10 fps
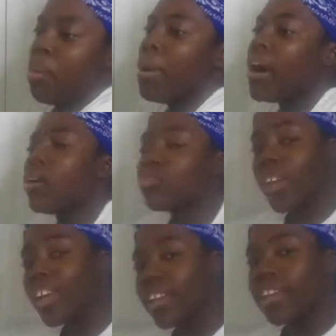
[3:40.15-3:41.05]
My whole
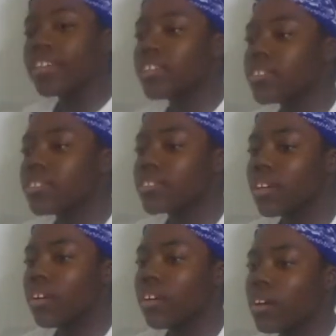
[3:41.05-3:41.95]
thing is,
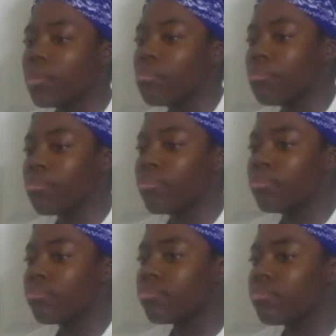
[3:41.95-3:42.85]
um,
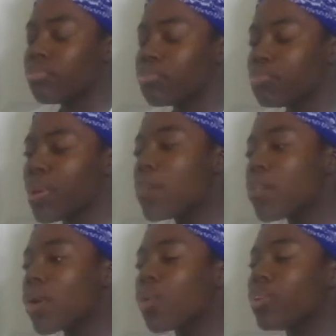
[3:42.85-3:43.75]
people
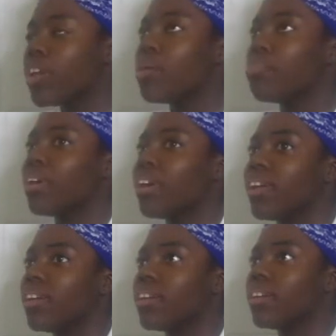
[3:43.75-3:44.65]
don't get,
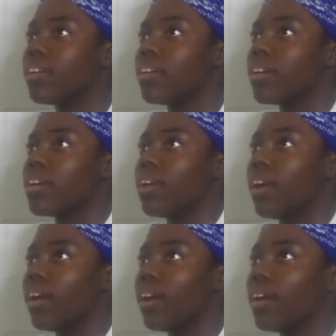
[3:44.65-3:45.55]
but
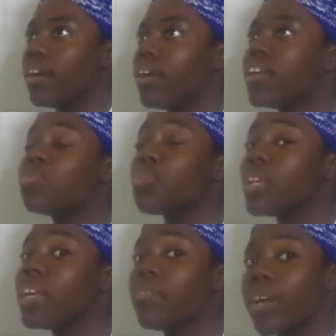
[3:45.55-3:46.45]
it's
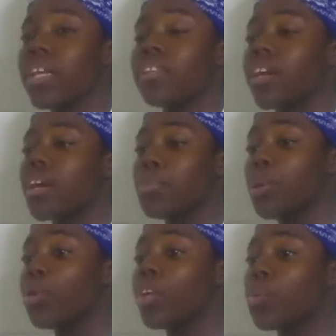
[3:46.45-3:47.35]
really very
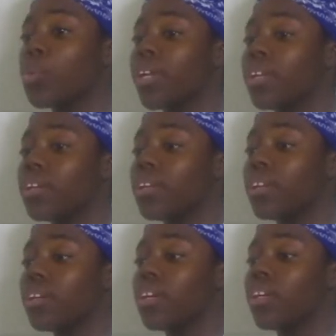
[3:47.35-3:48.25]
therapeutic when
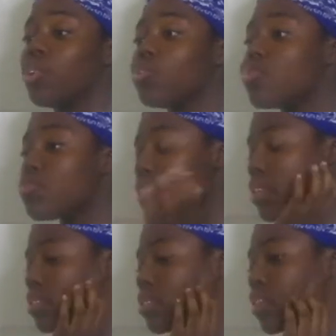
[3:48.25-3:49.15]

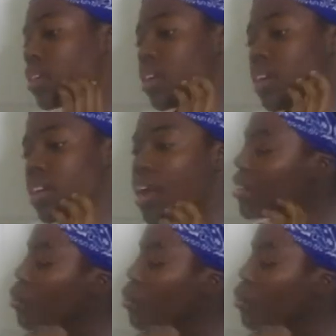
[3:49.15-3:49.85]
YouTubers, not the